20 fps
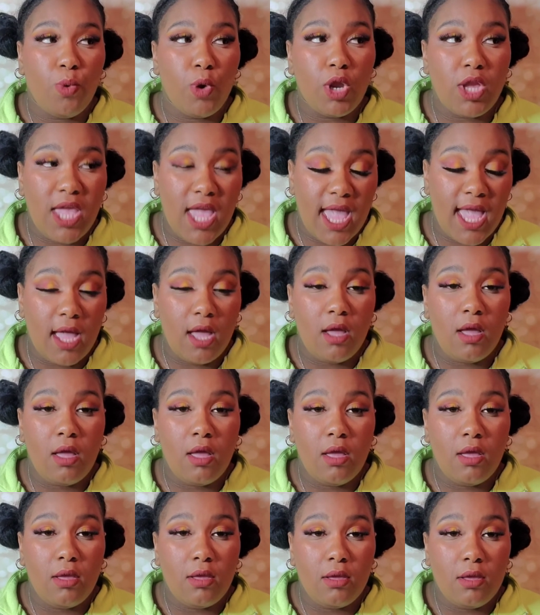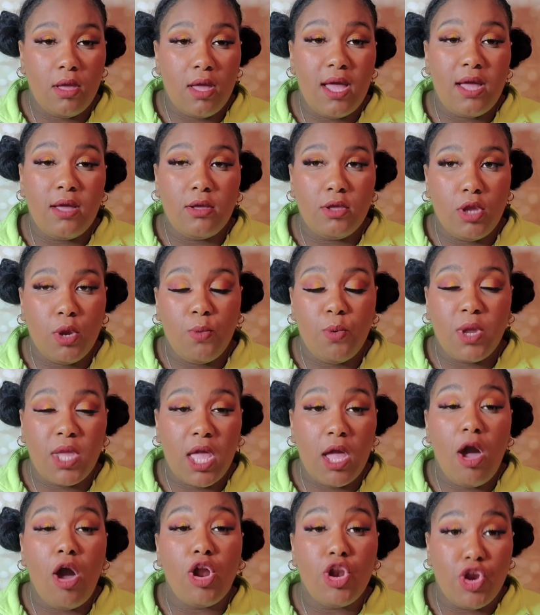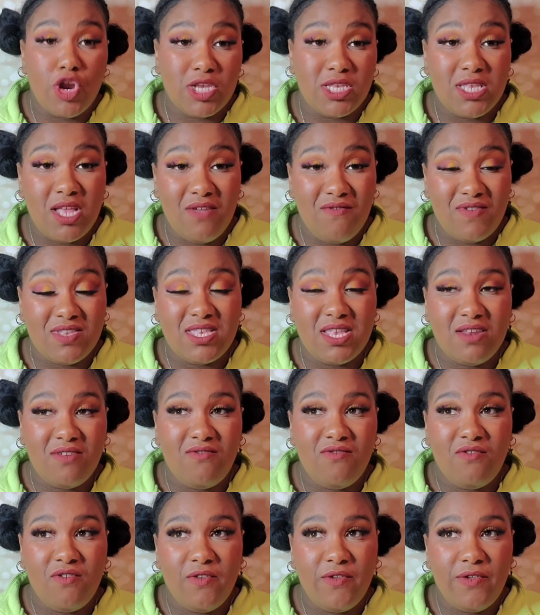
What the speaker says: working on yourself instead of